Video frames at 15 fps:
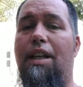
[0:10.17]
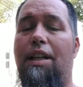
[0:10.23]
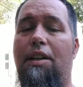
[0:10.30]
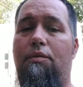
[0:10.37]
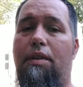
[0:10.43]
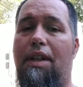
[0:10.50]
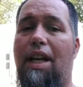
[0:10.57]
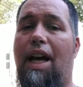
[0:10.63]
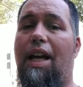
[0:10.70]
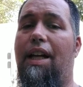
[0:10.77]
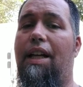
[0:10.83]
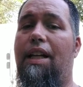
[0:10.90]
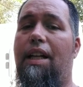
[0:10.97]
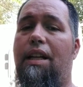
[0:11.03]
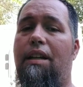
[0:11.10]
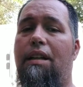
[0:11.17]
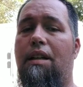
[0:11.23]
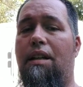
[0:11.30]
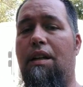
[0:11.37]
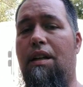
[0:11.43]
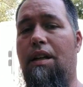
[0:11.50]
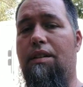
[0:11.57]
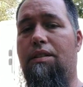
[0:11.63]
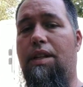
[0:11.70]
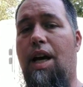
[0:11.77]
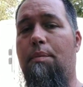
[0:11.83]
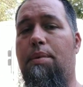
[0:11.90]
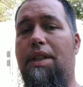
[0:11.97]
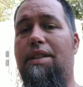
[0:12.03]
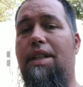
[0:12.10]
If you got any
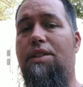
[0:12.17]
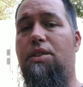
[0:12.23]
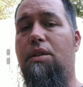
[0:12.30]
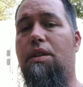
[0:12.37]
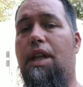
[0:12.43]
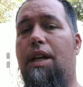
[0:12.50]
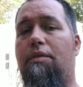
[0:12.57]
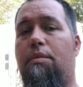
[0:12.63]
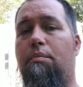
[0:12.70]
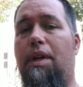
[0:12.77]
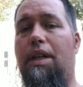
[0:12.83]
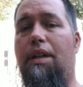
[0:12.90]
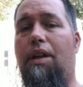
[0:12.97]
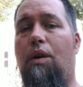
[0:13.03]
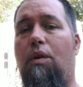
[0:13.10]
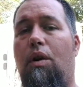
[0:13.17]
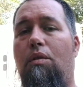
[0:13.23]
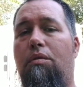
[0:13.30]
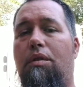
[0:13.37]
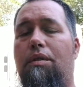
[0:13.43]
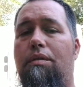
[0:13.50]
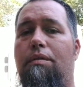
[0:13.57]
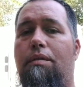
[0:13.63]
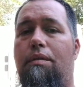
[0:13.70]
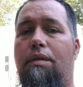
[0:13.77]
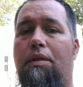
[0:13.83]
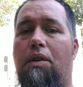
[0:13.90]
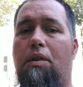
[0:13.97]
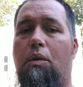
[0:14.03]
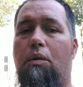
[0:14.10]
topics that you'd like for me to go over,
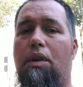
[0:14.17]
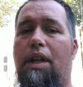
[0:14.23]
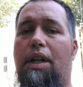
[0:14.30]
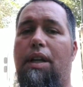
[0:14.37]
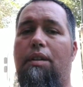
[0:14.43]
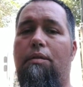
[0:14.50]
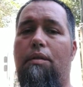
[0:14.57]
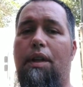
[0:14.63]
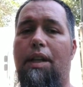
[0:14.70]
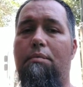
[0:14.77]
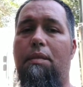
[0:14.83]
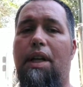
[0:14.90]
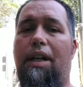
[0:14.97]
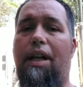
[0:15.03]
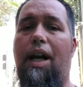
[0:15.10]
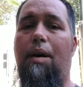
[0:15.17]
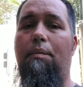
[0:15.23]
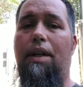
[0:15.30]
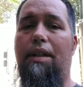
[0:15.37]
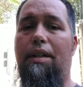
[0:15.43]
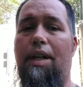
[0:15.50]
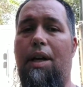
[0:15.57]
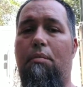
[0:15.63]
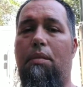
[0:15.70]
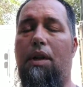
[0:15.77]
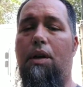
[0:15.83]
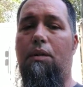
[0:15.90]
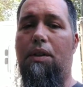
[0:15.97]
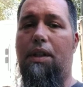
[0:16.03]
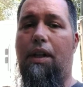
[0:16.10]
go on ahead and leave me a comment down
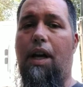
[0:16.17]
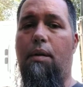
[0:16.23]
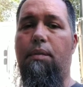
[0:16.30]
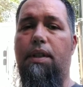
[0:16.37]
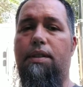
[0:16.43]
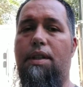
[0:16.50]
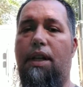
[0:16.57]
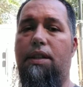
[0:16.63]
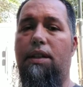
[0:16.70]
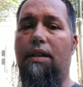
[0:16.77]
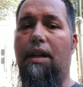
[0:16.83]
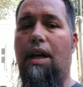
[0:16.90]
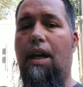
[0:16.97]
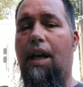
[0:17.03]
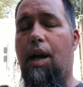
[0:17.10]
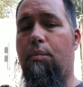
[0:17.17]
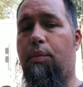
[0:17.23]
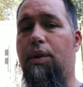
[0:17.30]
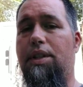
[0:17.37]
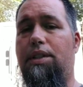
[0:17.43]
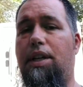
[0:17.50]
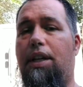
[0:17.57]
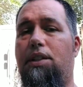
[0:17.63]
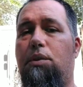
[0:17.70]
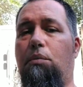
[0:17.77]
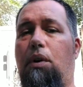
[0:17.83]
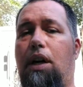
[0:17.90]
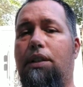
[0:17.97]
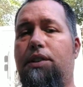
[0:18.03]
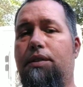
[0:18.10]
below in the comment section. I appreciate you
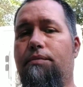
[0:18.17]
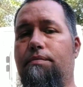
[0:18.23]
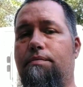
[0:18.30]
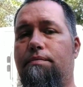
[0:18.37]
watching.